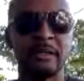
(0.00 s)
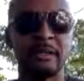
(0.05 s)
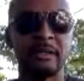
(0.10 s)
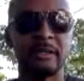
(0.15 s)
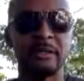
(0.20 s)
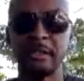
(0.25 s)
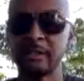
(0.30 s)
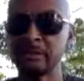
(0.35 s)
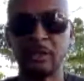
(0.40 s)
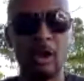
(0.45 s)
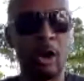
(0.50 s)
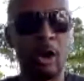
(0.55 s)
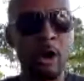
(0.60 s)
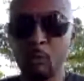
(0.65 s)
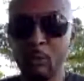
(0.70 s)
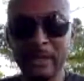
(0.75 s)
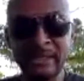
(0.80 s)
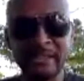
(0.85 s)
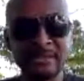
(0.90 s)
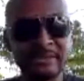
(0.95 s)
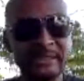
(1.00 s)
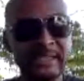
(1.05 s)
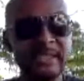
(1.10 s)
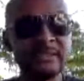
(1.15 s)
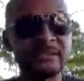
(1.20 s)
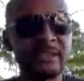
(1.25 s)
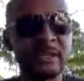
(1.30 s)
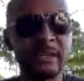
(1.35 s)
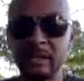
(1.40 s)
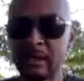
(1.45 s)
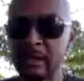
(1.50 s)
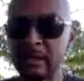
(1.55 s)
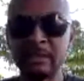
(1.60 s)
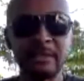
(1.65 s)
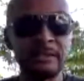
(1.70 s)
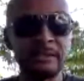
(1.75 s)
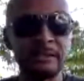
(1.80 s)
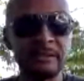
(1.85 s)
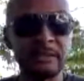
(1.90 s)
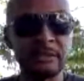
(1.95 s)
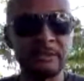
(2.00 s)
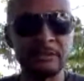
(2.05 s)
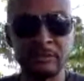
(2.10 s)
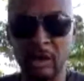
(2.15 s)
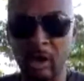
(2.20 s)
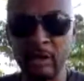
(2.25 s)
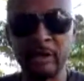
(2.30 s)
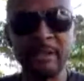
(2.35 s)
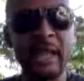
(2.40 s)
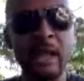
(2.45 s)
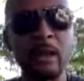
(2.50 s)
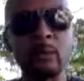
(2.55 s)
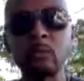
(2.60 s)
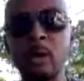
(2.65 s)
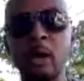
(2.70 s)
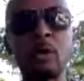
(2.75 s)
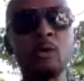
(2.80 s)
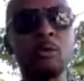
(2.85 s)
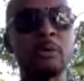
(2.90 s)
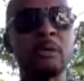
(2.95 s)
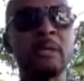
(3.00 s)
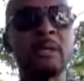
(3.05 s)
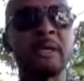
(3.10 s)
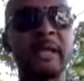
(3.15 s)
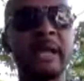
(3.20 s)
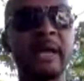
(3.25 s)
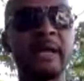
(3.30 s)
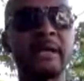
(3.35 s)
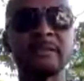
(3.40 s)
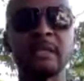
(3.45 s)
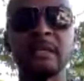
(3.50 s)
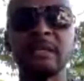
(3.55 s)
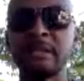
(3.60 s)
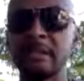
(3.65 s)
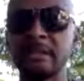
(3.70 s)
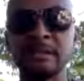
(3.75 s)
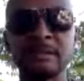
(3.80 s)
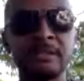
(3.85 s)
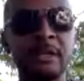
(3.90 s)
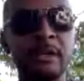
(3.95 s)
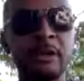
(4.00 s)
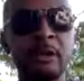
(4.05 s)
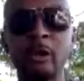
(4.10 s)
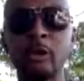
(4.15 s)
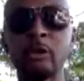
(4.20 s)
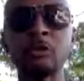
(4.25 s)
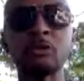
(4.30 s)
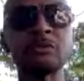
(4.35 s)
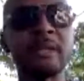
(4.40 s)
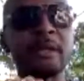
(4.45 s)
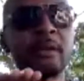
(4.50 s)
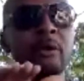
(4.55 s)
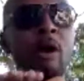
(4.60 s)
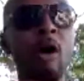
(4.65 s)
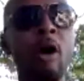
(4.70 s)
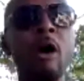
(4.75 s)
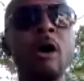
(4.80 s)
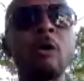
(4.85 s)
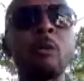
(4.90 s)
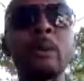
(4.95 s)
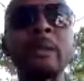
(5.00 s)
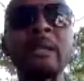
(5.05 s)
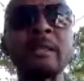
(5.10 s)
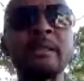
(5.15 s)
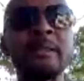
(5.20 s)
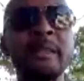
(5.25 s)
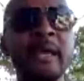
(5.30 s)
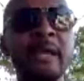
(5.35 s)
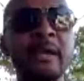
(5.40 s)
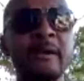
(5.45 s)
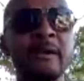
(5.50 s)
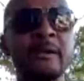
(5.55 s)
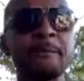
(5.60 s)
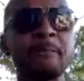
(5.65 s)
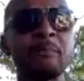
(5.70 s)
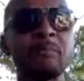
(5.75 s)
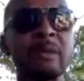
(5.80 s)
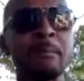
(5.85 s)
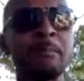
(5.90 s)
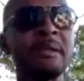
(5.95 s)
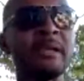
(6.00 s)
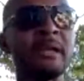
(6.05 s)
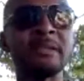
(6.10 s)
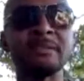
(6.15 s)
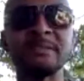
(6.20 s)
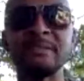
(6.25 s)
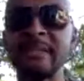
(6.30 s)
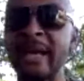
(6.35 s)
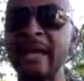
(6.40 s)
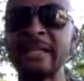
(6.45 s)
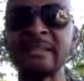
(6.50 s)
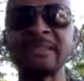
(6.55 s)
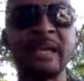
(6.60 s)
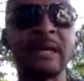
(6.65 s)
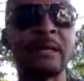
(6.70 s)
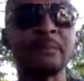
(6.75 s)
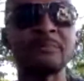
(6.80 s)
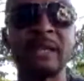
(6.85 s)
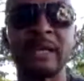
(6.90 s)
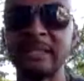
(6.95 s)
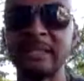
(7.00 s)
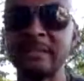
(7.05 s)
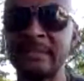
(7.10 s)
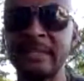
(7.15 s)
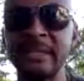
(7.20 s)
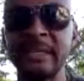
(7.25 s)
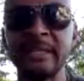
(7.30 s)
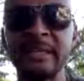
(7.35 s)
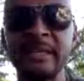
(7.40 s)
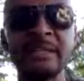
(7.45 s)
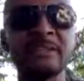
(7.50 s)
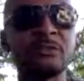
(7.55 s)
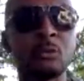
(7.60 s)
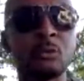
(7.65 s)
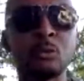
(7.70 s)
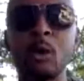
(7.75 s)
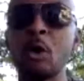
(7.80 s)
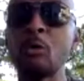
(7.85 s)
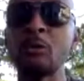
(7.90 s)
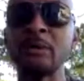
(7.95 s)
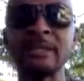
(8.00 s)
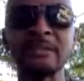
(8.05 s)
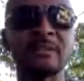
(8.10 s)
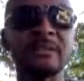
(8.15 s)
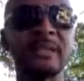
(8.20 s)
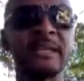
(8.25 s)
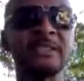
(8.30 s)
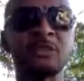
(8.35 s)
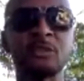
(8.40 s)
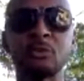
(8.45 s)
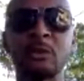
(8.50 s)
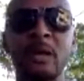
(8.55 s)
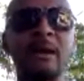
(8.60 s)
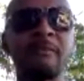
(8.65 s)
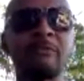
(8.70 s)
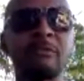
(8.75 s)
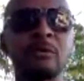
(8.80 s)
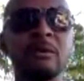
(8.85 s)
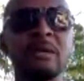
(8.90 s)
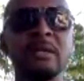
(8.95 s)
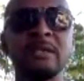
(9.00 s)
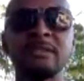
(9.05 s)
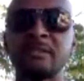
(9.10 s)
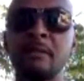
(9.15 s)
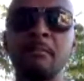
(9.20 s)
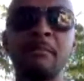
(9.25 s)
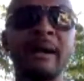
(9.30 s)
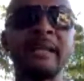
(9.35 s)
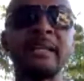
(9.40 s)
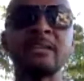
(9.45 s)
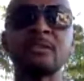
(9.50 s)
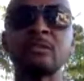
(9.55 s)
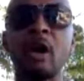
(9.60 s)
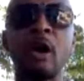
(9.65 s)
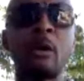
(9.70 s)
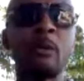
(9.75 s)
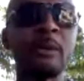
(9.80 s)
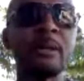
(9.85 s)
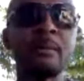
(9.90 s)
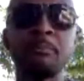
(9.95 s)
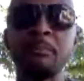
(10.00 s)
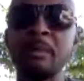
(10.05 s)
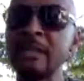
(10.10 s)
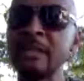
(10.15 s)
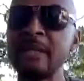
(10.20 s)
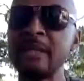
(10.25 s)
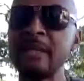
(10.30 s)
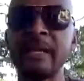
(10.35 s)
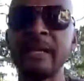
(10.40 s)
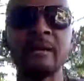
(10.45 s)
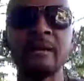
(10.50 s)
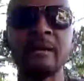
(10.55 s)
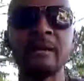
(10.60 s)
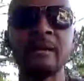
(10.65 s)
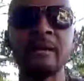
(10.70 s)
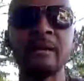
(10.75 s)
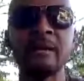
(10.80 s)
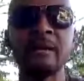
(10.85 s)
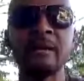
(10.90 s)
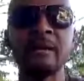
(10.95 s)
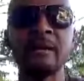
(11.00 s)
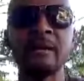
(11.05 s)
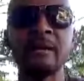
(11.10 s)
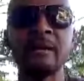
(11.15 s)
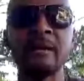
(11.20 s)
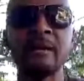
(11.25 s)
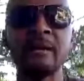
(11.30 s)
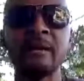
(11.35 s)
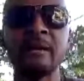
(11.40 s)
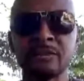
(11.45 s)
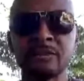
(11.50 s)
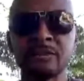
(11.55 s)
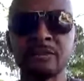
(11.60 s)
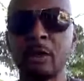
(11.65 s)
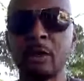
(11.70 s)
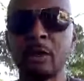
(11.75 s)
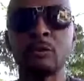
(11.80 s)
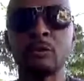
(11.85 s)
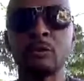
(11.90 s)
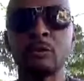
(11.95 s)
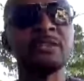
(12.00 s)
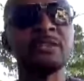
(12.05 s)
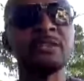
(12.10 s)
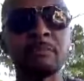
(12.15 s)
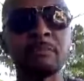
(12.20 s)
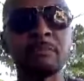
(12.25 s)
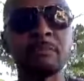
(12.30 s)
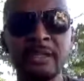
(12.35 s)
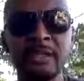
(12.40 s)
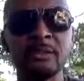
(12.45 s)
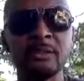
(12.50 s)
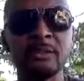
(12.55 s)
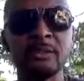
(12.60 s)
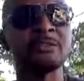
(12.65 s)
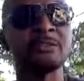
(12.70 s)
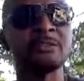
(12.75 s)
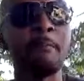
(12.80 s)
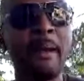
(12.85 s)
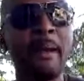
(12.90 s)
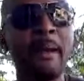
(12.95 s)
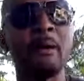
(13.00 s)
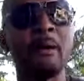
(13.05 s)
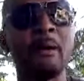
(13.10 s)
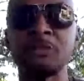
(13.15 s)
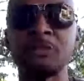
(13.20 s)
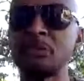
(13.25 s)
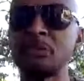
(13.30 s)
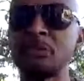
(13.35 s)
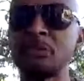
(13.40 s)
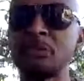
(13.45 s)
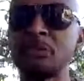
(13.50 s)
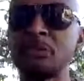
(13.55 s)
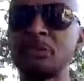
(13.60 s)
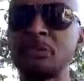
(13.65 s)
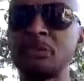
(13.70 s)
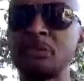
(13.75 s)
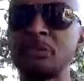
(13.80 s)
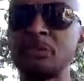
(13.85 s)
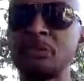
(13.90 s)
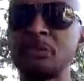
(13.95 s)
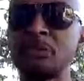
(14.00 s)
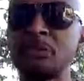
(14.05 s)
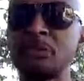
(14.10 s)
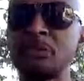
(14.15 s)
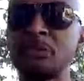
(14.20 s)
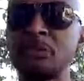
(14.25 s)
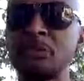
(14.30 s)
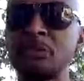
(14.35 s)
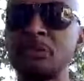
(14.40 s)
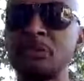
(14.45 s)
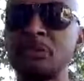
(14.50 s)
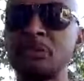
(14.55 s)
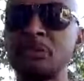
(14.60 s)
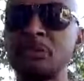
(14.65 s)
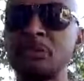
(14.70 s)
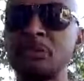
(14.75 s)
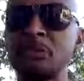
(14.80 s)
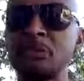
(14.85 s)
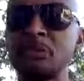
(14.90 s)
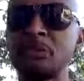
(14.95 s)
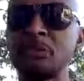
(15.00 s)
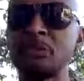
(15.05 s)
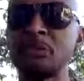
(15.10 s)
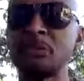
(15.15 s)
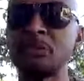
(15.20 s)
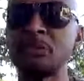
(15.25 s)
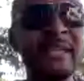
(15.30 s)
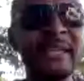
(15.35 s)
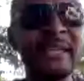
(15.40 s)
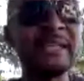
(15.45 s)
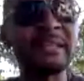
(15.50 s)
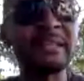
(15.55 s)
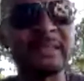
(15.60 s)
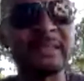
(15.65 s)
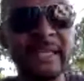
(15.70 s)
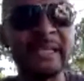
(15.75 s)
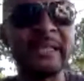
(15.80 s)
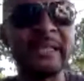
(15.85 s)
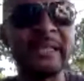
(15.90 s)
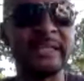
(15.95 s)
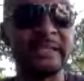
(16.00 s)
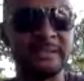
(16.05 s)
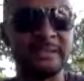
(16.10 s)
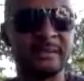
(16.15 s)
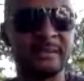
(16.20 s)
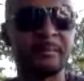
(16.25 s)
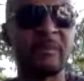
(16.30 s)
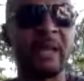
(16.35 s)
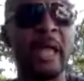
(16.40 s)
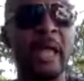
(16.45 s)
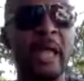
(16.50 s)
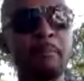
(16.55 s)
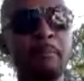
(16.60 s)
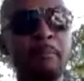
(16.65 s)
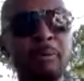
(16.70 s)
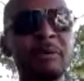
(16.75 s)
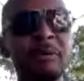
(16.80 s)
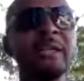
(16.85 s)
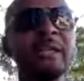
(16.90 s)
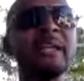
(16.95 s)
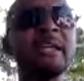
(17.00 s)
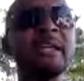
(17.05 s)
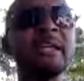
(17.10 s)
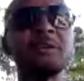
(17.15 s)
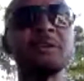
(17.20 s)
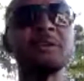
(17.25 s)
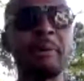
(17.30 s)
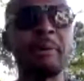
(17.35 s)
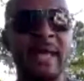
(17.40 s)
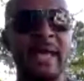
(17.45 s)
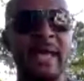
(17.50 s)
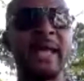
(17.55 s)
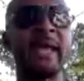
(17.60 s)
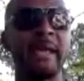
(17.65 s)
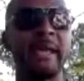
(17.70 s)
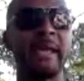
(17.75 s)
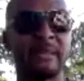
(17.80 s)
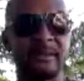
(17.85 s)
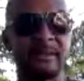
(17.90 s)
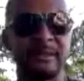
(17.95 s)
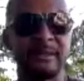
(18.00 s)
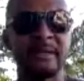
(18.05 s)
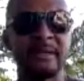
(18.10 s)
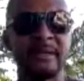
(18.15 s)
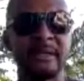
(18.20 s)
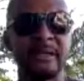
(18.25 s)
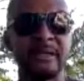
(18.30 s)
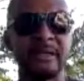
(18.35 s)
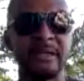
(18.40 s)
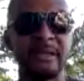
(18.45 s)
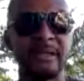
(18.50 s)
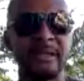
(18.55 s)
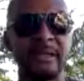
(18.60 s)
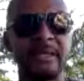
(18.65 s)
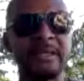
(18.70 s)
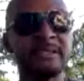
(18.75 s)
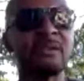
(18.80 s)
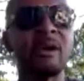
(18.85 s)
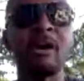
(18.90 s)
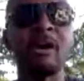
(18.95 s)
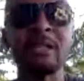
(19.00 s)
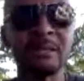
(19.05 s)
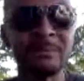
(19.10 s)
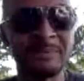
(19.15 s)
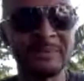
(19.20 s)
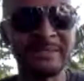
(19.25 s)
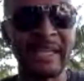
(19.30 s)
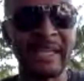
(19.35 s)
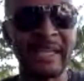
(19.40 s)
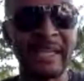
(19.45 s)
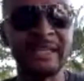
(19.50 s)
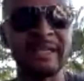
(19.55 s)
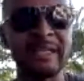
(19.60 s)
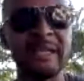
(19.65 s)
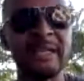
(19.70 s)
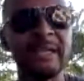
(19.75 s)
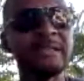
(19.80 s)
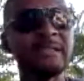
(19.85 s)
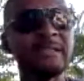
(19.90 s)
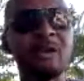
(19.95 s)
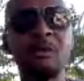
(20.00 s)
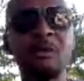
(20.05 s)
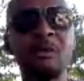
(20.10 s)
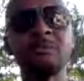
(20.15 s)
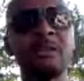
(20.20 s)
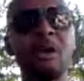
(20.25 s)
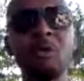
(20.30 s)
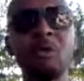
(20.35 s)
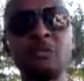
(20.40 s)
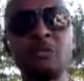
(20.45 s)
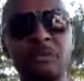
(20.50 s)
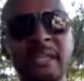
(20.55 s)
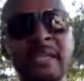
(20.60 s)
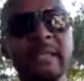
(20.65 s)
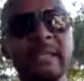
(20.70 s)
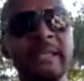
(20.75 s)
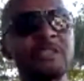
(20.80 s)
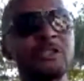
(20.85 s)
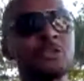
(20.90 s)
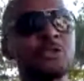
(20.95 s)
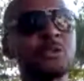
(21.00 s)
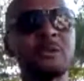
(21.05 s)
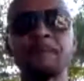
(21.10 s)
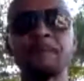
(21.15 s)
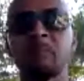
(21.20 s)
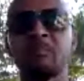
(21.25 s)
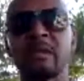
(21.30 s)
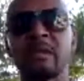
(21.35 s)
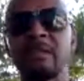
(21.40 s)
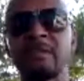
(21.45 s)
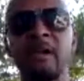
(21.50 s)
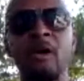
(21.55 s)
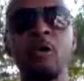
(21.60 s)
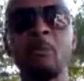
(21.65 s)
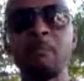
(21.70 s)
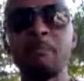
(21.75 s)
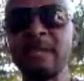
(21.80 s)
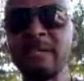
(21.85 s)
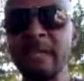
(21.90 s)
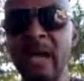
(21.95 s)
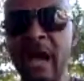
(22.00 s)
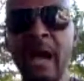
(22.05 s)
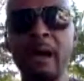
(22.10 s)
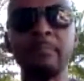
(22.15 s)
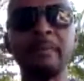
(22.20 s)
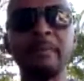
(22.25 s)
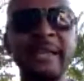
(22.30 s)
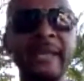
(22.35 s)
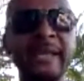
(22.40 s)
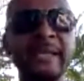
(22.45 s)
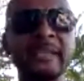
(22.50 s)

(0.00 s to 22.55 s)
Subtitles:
There's always things that are they're on that road, guys. There are hurdles that are already there, because 9 times out of 10, it's a road that's less traveled. Somebody has already been there. There's some road, there's some hurdles, there's some hills, there's some mountains that you're gonna have to climb. But don't go get things and put it in your path. Is all I'm saying. Don't think that don't be obligated